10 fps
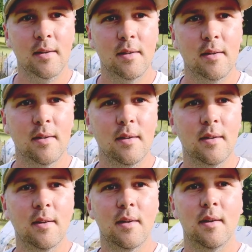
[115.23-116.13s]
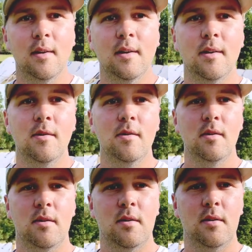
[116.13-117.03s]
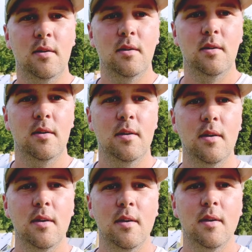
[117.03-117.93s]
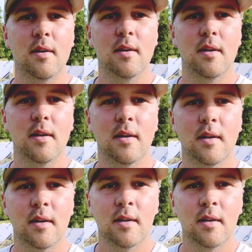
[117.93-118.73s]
Nobody speaks.